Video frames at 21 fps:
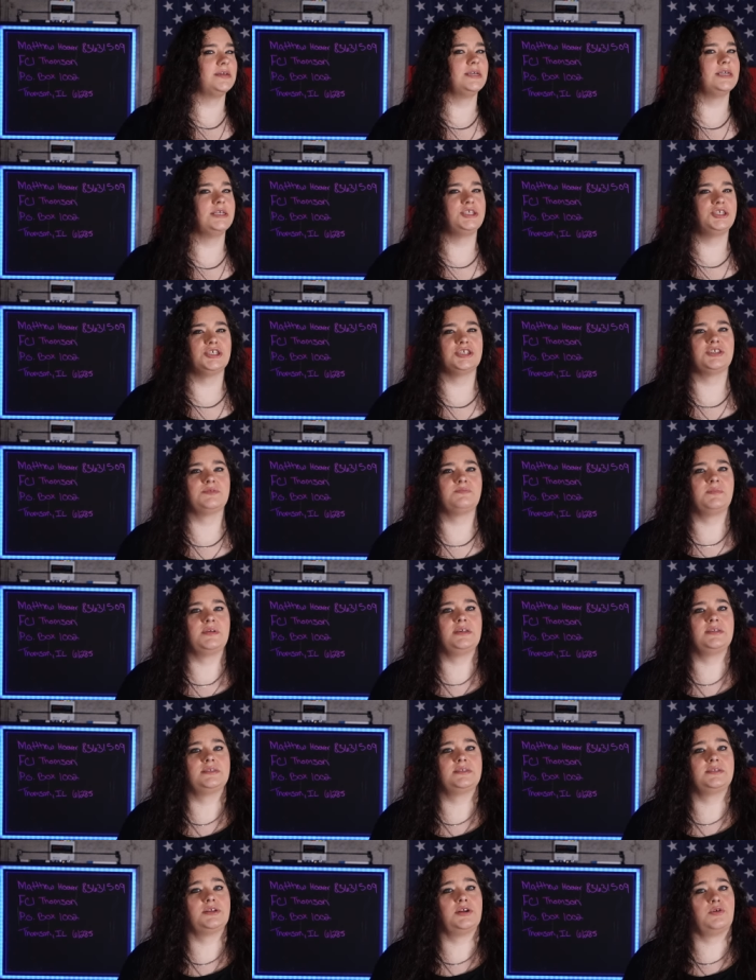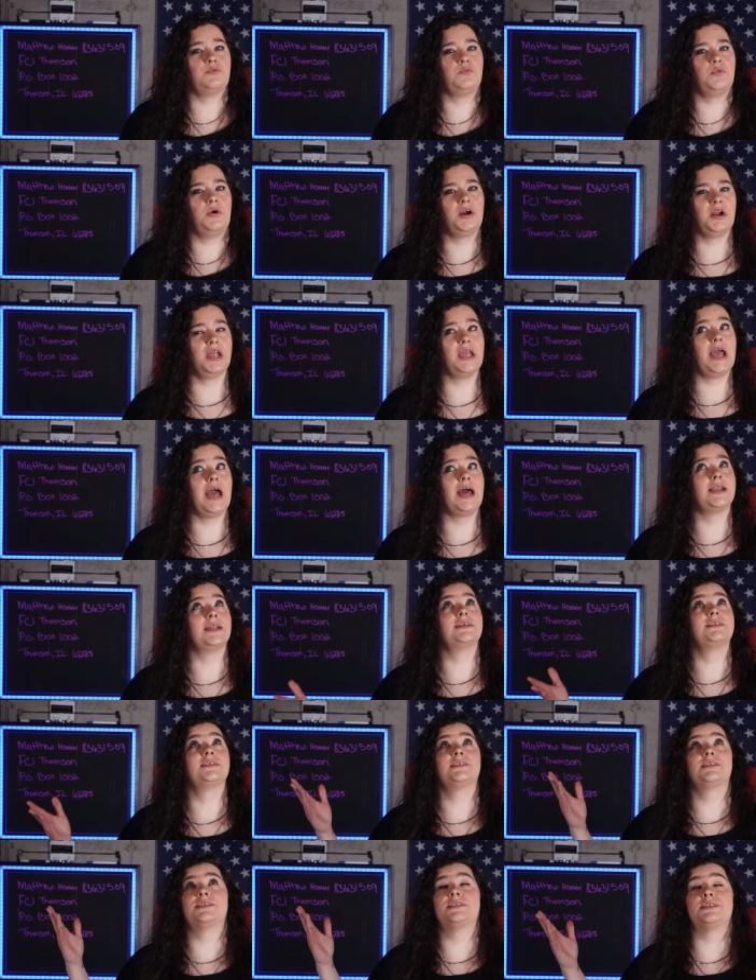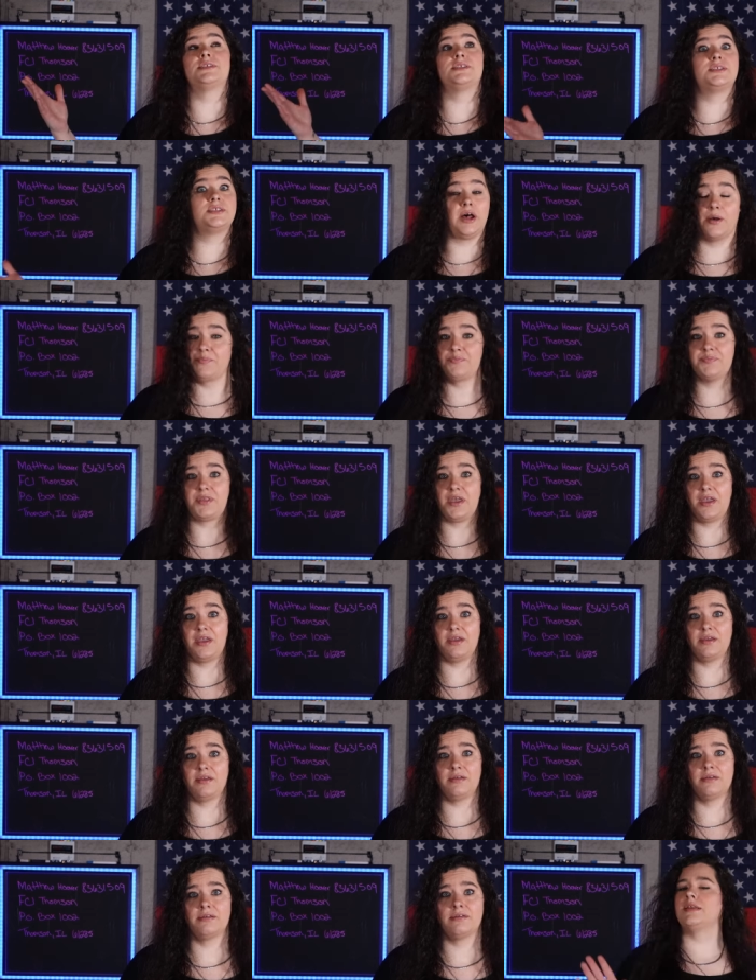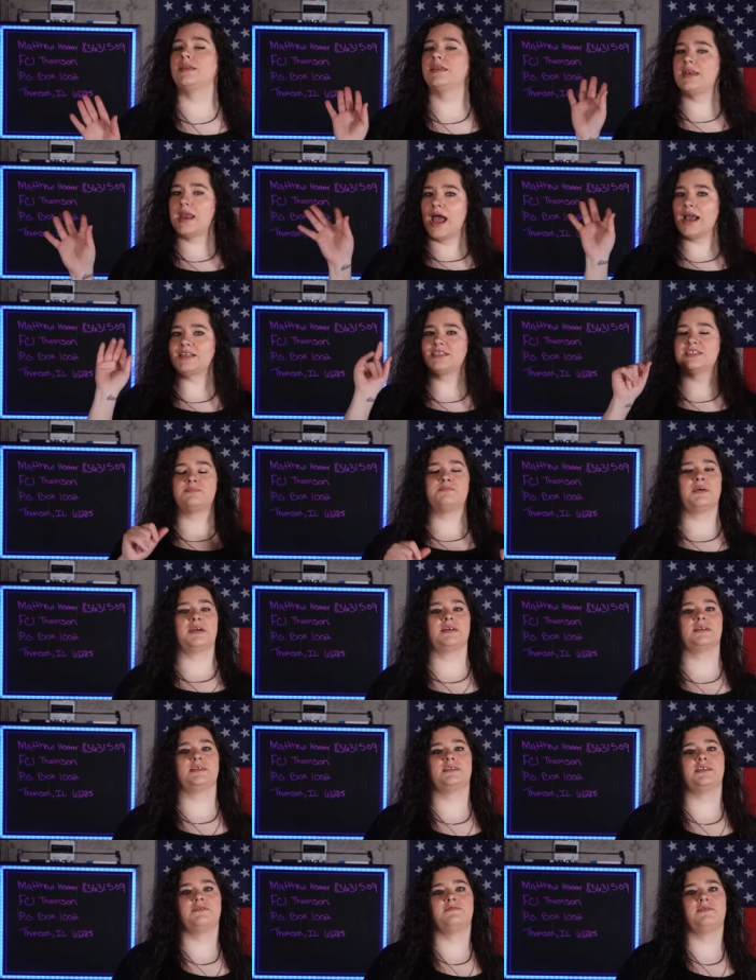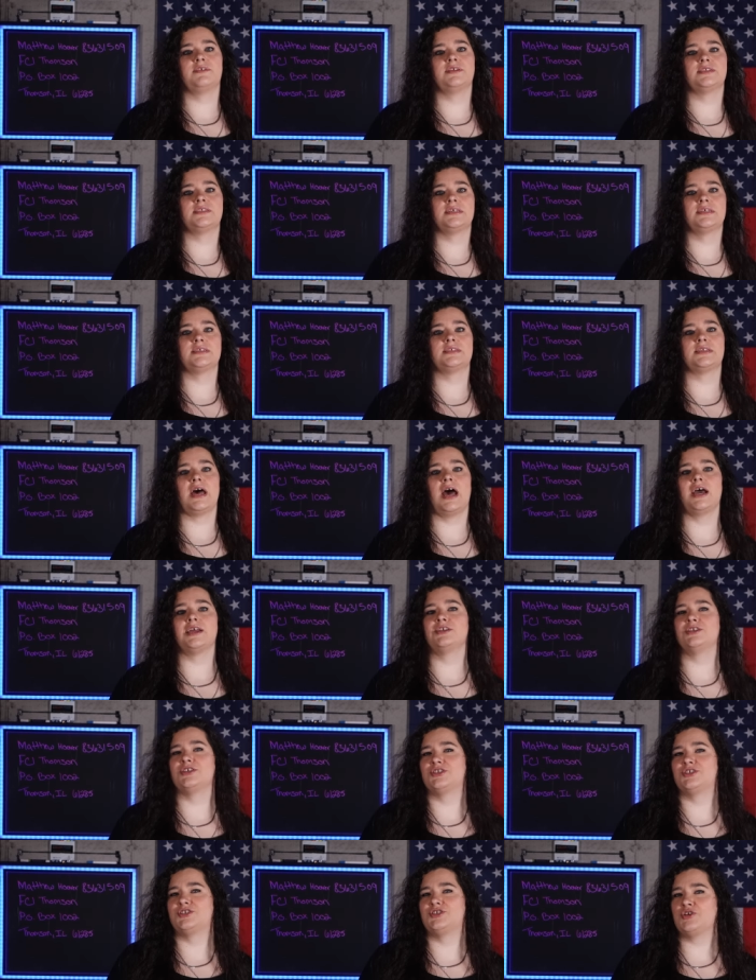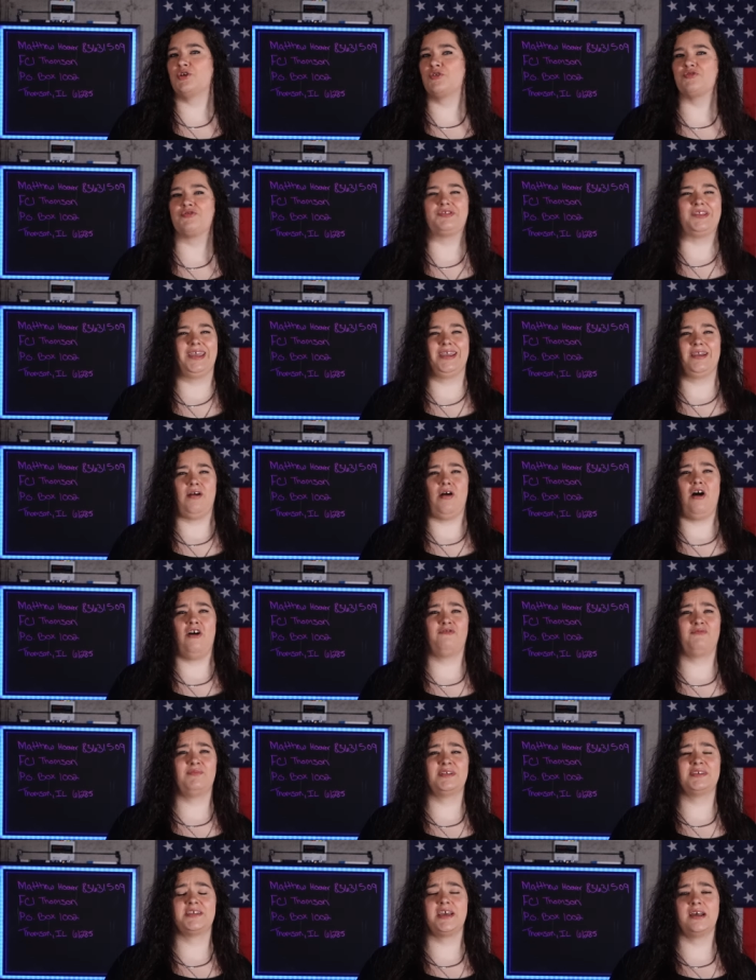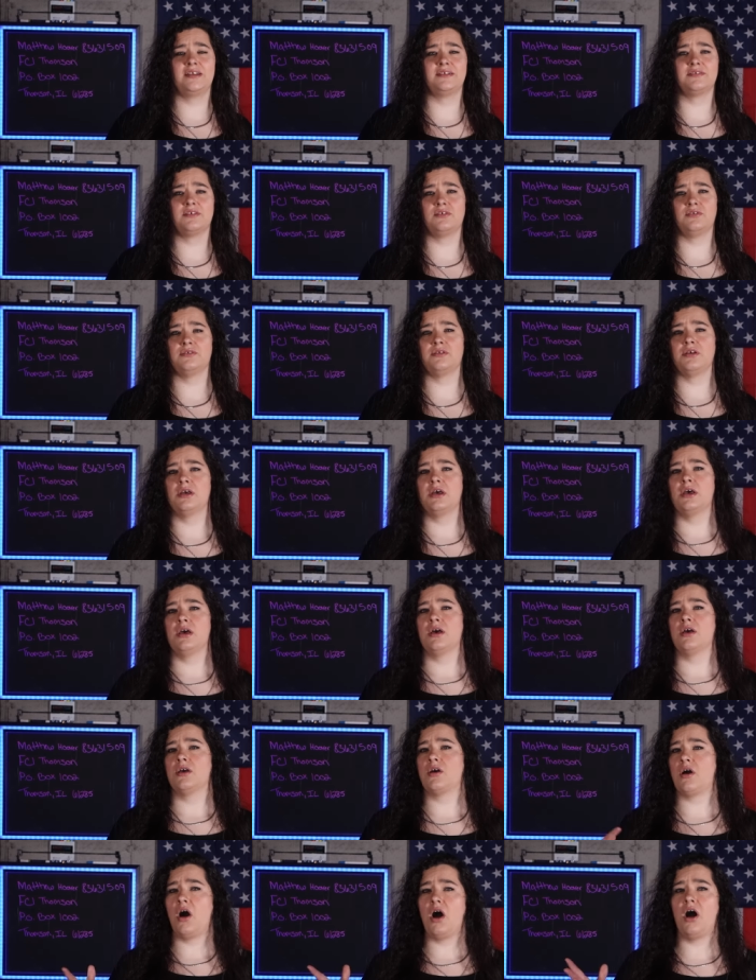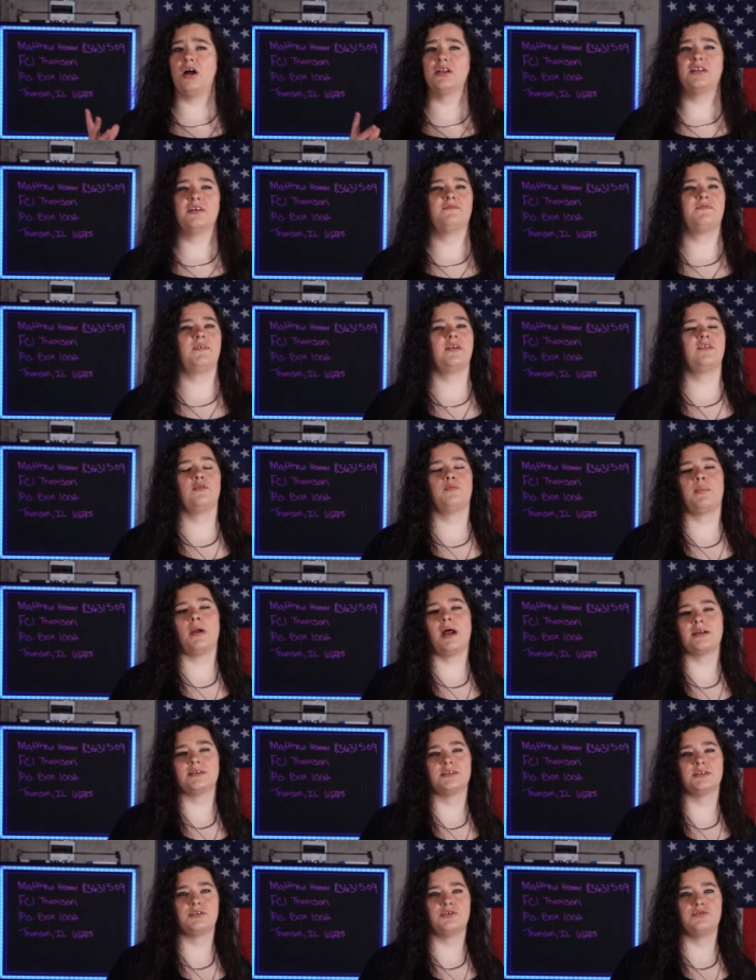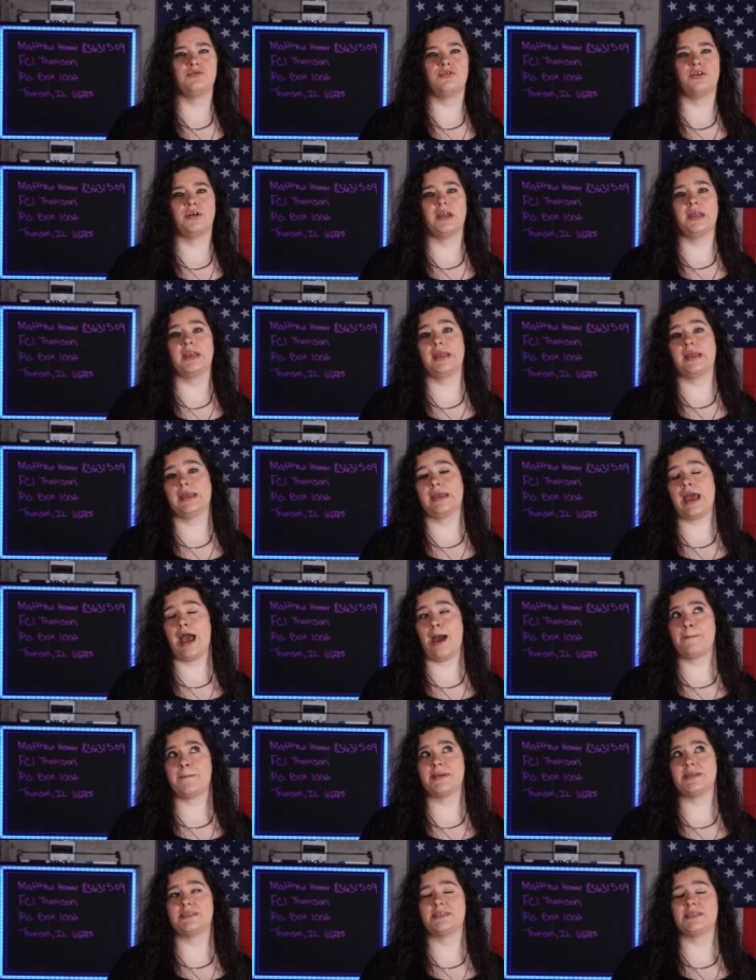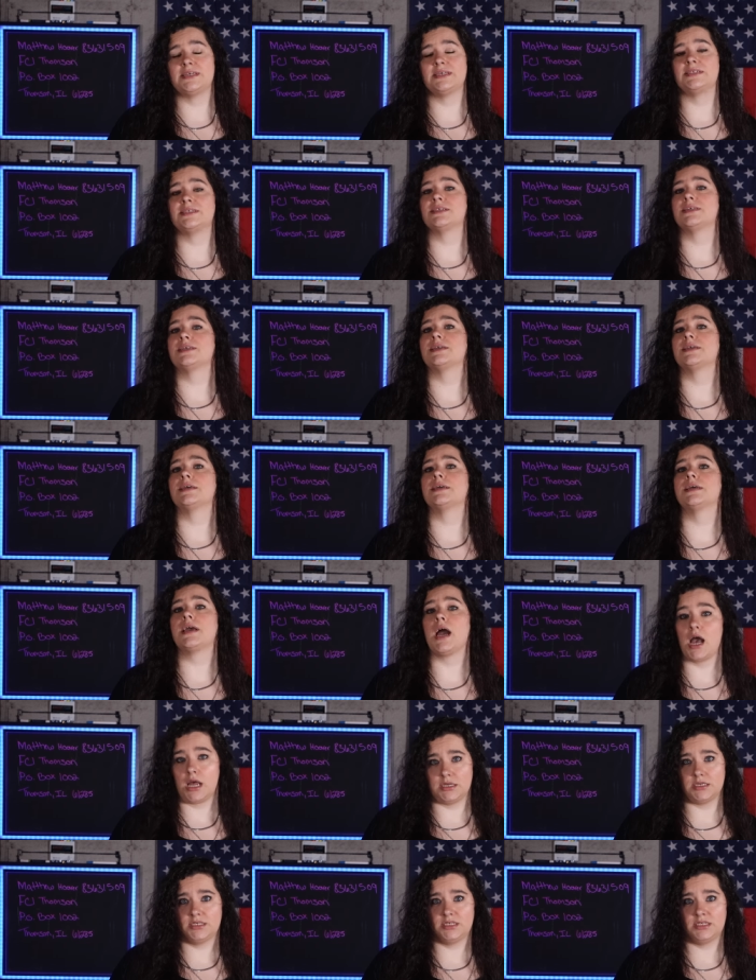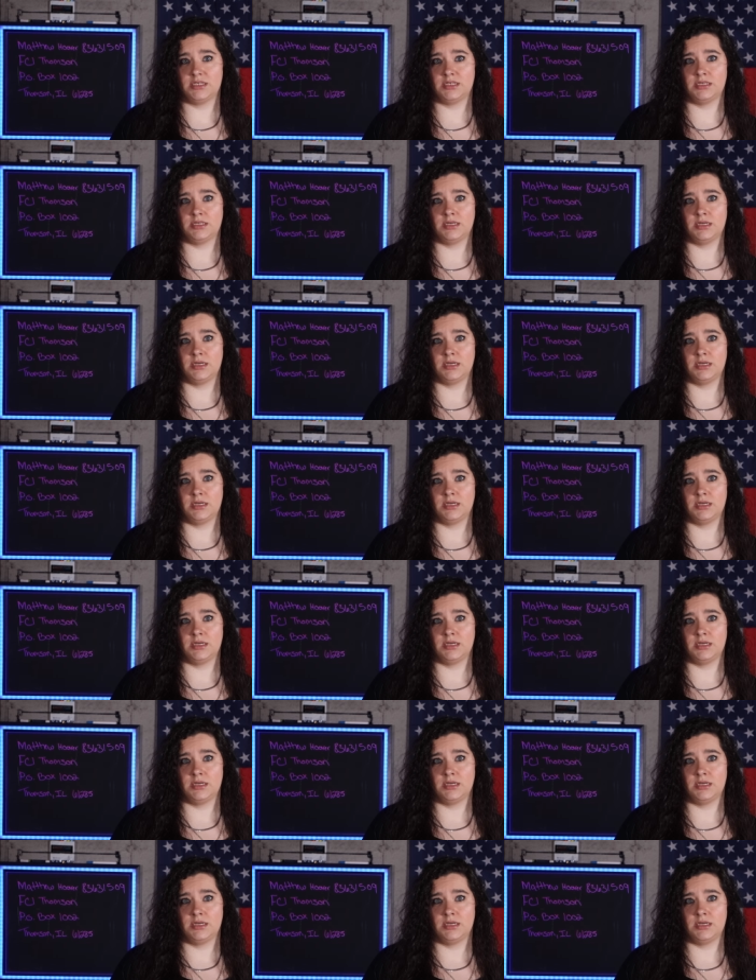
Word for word: It just means they're working on something. The next biggest difference is I just don't think Hoffman Tactical called the federal prosecutor an incompetent cunt.